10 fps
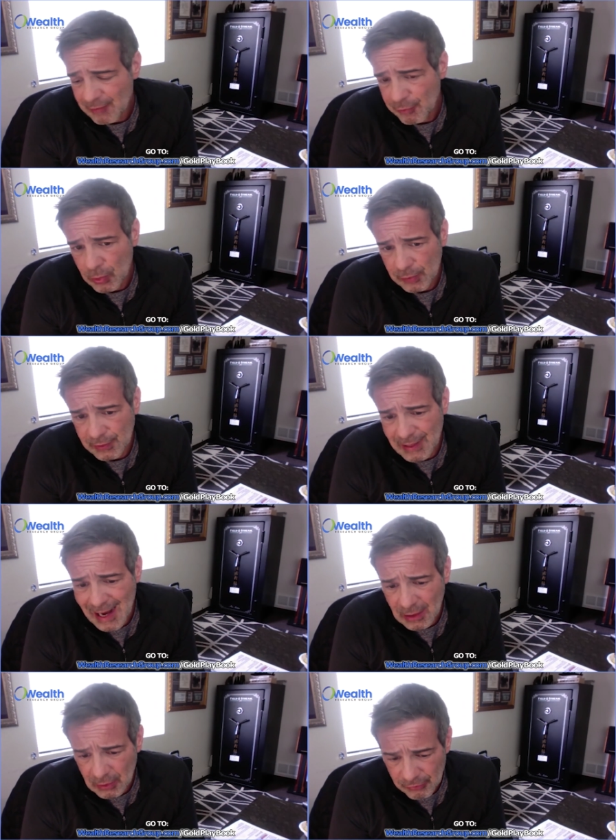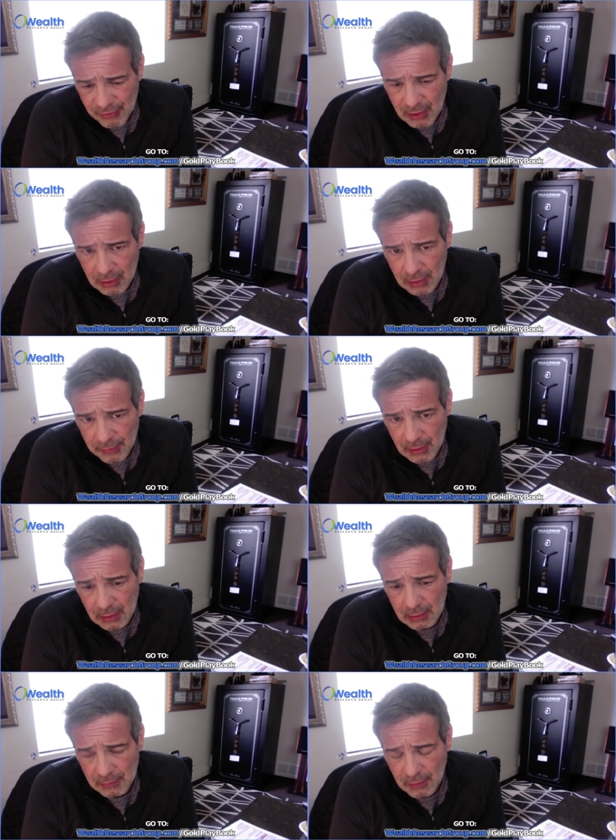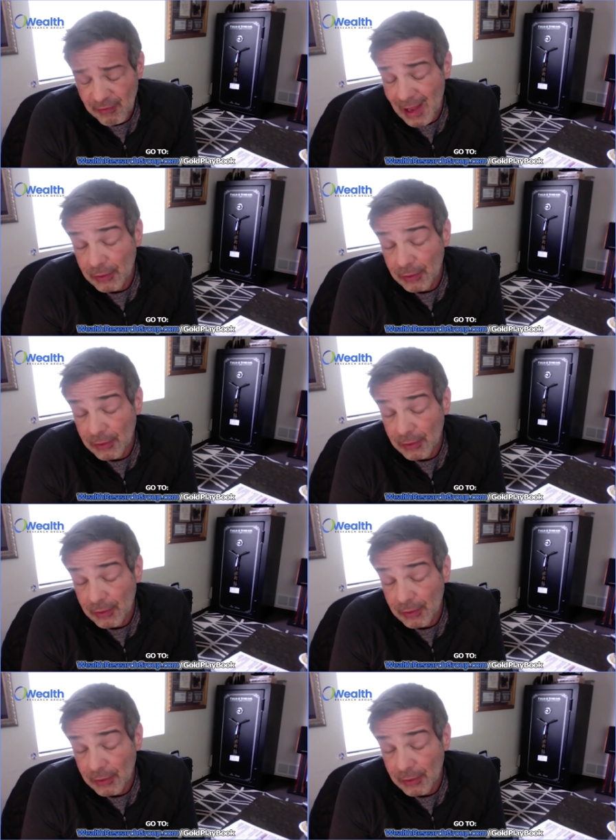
pay everyone the dollars that are in there,